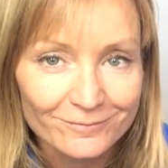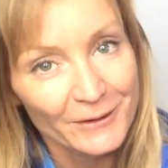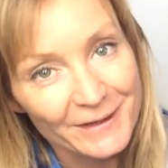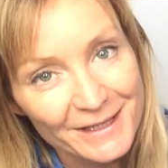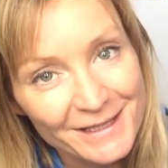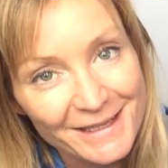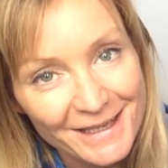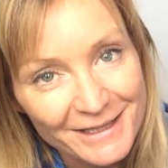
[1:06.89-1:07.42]
In
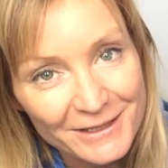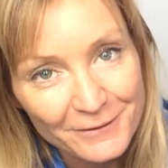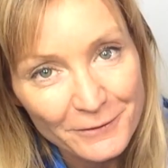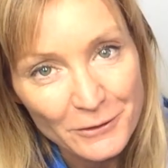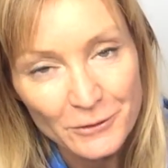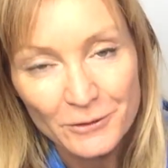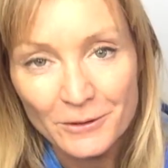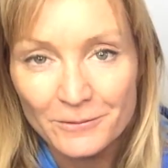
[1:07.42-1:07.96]
this
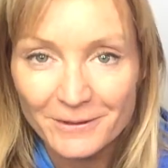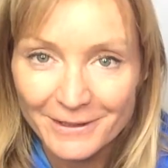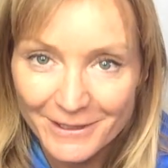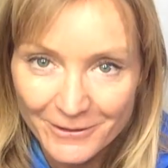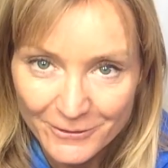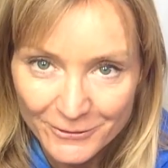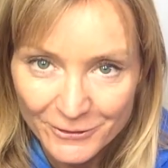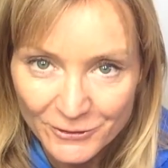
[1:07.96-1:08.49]
interview, you will
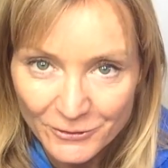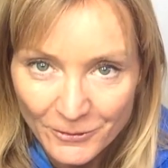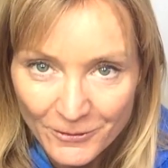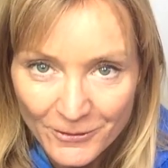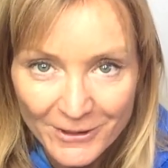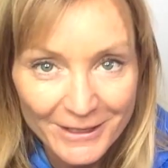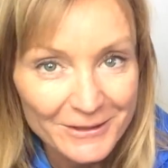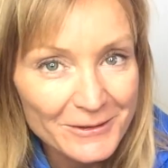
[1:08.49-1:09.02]
hear her
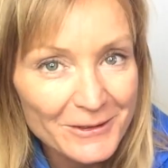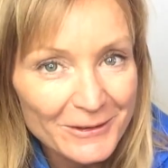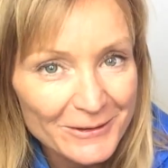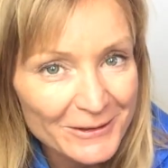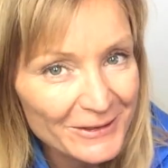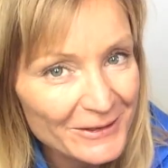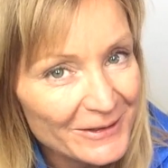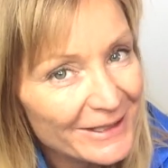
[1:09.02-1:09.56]
story, and you'll
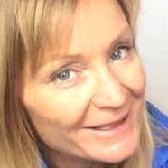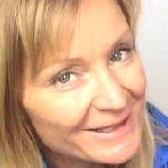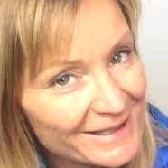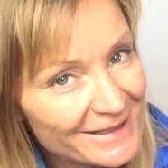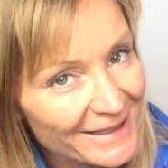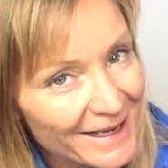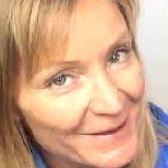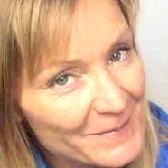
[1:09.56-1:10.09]
also
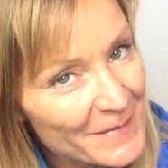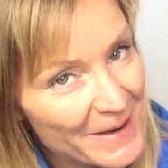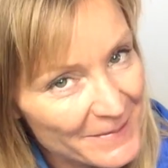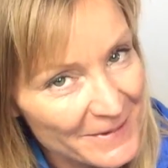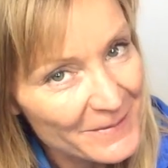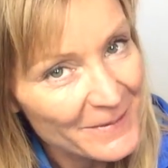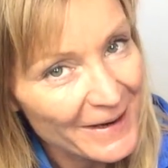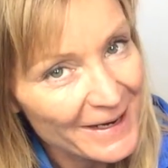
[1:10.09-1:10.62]
understand
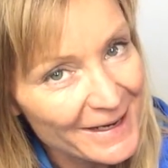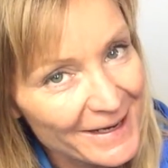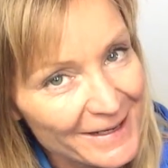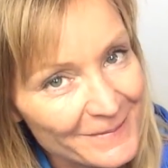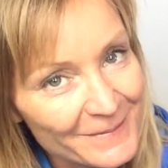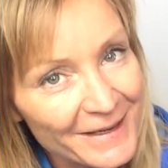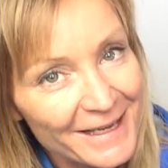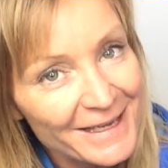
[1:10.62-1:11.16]
maybe why
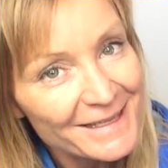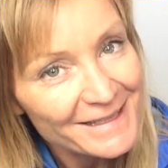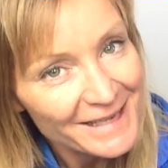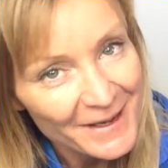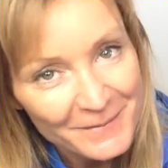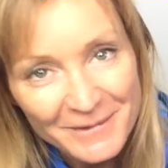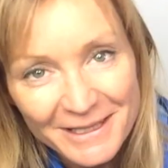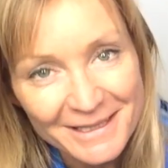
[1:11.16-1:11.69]
I'm
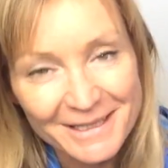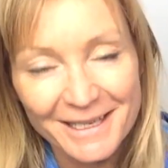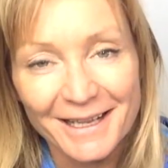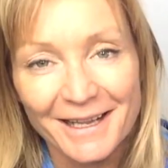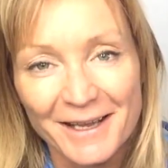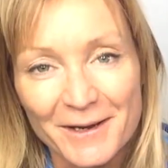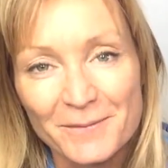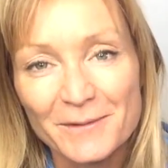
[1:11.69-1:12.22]
tempted to
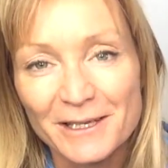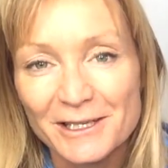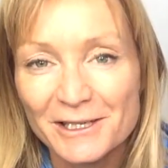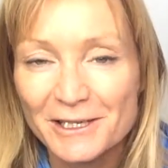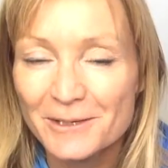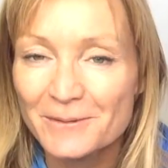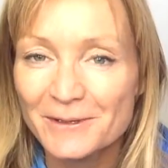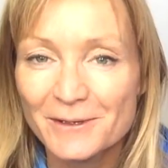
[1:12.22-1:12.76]
claim that
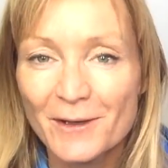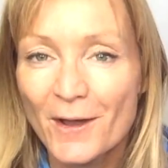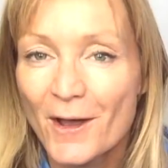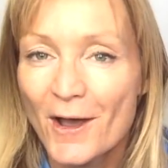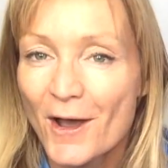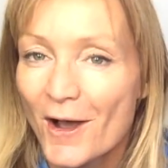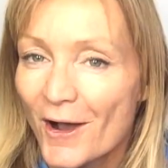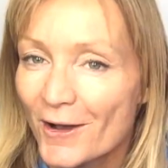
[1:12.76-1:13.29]
she was
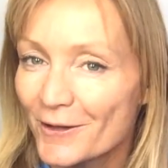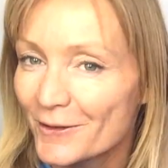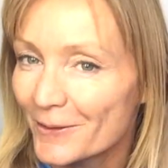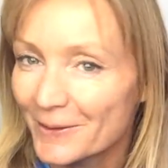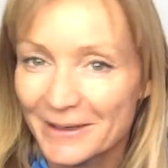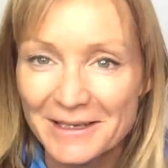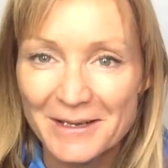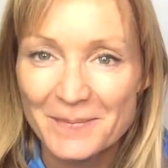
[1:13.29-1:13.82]

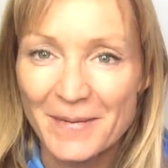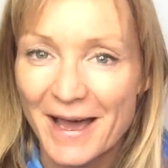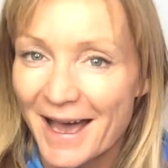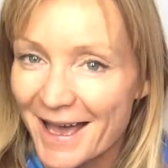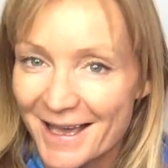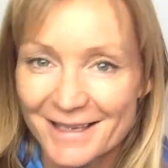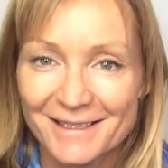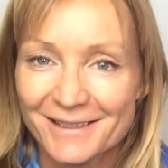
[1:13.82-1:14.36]
unknowingly
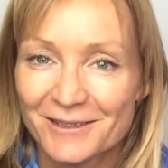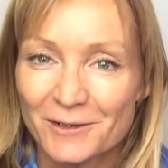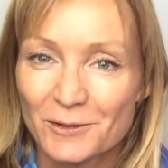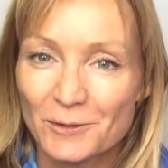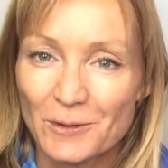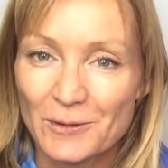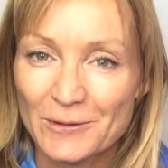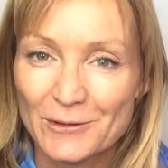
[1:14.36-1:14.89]
passed the
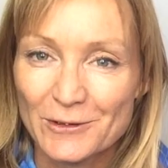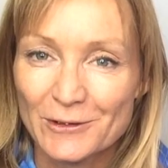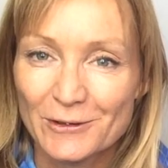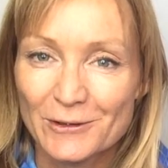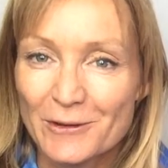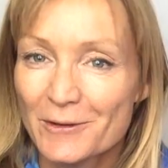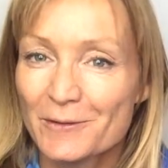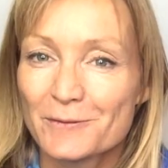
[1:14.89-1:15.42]
torch
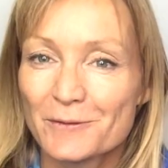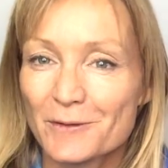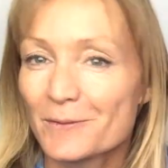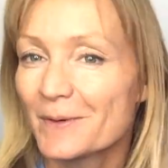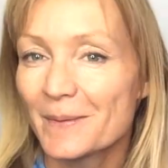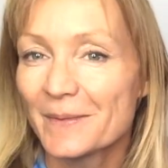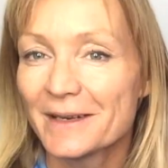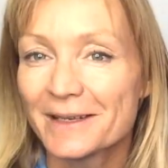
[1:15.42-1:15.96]
for
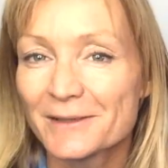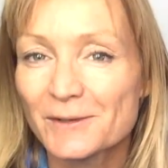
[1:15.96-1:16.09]
women in